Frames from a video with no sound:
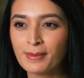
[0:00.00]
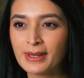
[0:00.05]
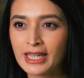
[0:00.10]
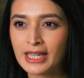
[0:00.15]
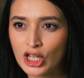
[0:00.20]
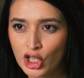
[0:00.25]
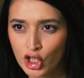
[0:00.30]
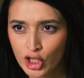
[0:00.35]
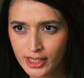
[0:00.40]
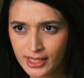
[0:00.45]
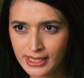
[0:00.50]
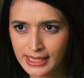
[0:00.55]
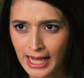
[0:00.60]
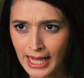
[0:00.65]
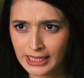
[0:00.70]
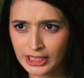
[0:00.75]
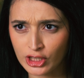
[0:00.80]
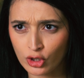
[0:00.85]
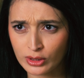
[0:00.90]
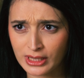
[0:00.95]
here to
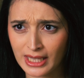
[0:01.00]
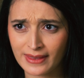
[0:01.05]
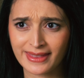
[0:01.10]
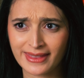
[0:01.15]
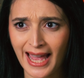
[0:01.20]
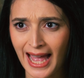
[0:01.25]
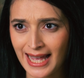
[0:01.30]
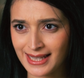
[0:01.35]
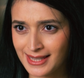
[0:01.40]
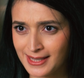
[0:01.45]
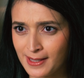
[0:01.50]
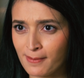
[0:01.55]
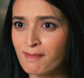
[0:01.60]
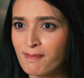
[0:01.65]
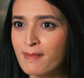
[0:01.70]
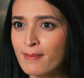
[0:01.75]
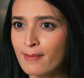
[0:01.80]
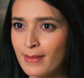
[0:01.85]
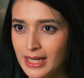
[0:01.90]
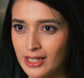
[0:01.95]
tell you that that's a
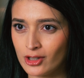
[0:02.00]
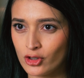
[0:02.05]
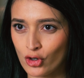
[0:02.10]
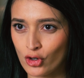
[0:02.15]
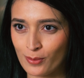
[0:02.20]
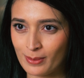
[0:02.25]
major